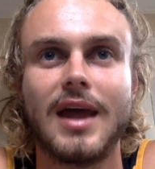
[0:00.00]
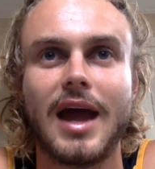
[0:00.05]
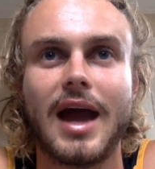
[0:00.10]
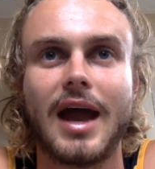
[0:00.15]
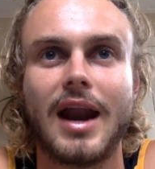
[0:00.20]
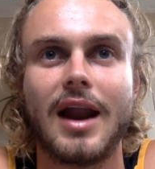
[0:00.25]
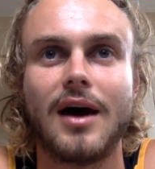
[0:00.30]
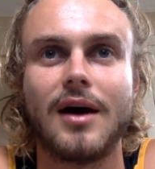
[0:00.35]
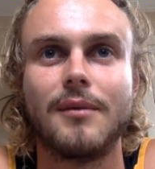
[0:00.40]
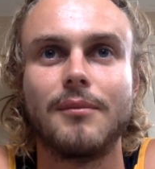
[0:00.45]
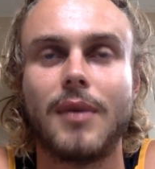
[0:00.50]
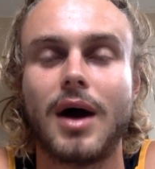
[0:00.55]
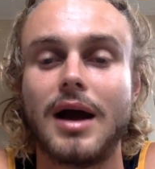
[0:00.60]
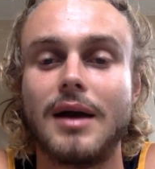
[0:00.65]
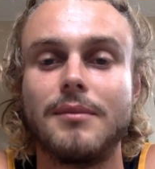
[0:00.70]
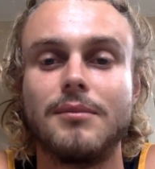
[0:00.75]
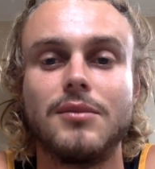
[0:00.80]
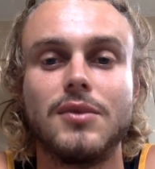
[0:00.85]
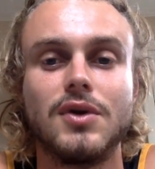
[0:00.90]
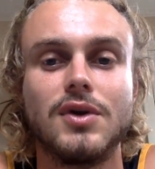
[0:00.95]
my
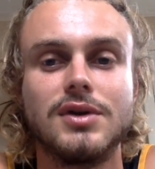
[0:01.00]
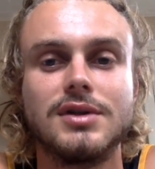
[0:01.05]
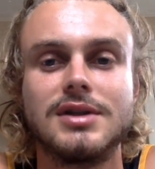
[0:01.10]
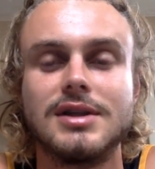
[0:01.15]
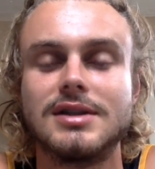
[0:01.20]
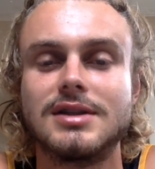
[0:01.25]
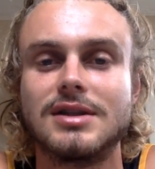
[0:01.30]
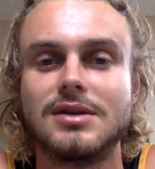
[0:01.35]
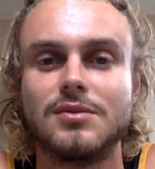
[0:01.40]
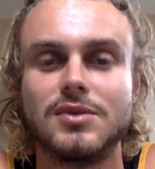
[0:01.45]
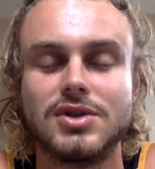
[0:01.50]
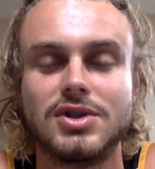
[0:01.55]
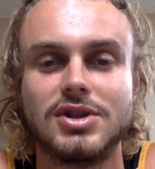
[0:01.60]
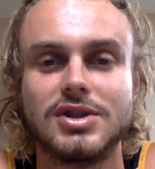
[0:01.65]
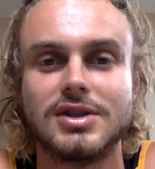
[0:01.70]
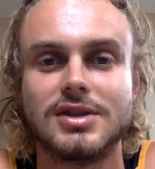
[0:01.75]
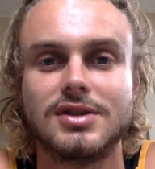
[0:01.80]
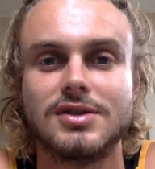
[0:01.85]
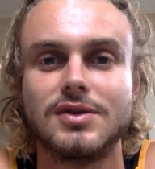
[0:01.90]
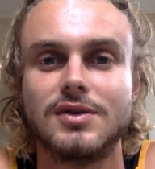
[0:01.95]
immune system was
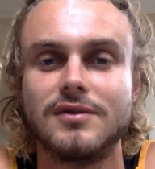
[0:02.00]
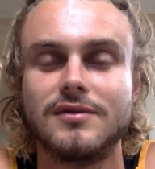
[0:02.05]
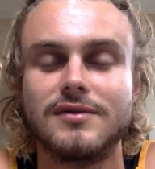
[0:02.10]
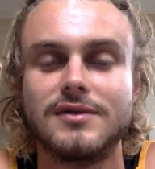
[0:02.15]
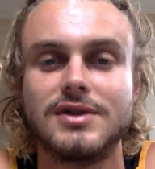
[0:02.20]
just sort of